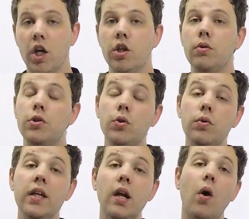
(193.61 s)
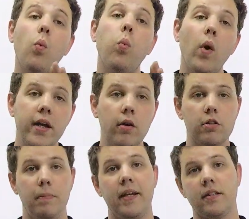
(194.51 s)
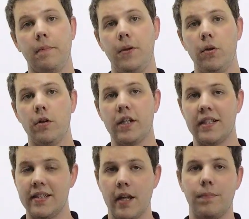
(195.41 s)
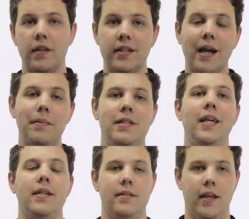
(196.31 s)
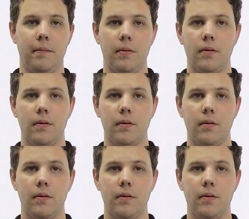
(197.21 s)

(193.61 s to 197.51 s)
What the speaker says: you do need a Windows-based computer to set up the time and date stamp.